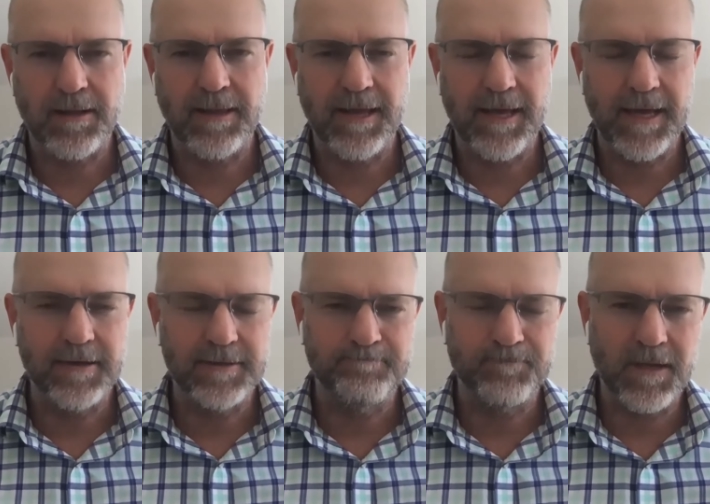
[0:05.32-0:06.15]

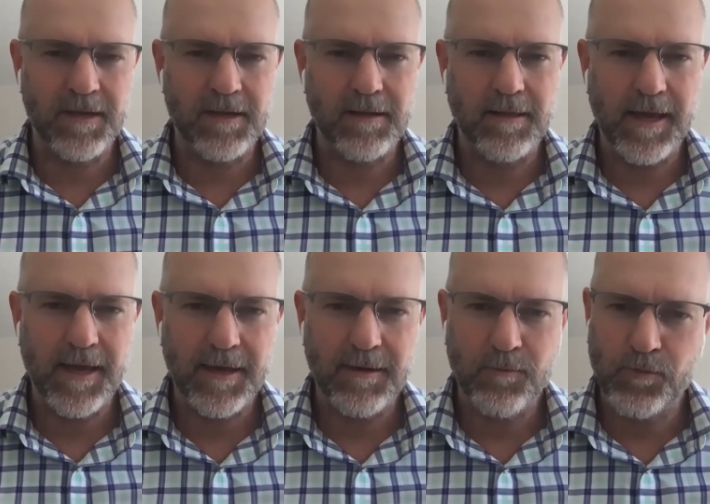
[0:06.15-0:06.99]
Claire. And
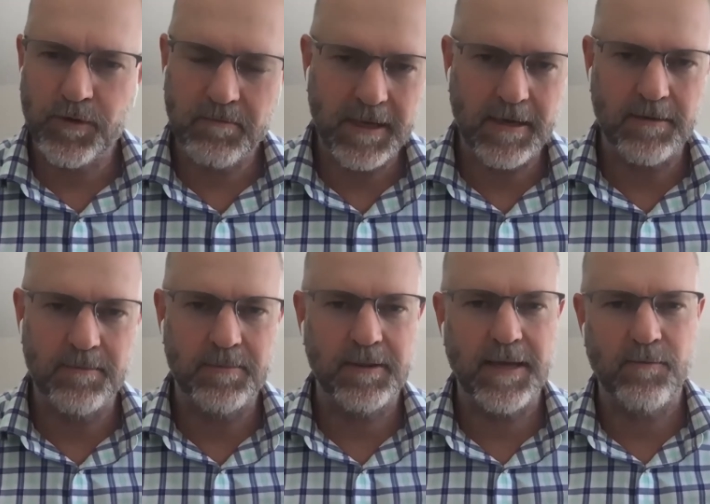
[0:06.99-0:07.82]
Claire wouldn't be
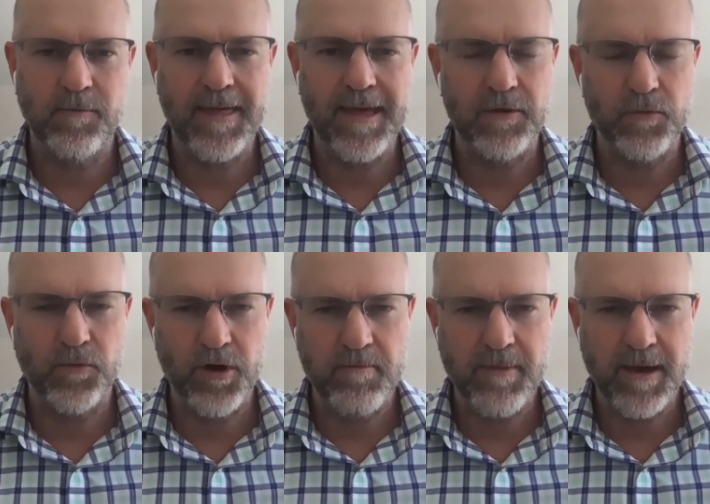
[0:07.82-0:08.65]
complete without an
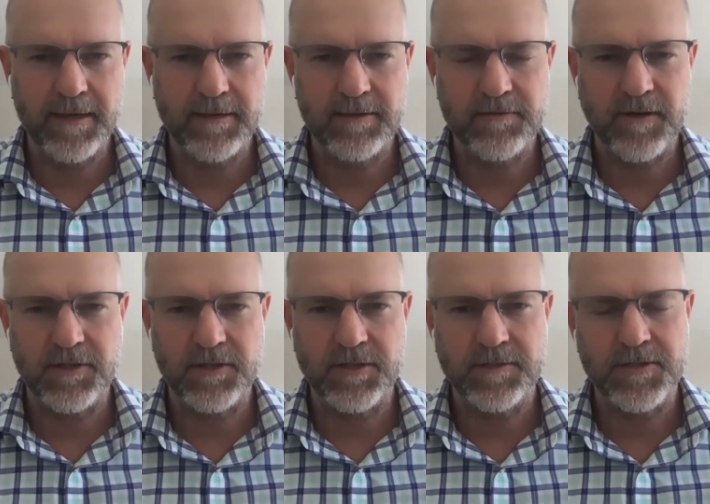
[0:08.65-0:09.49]
auto maintenance function.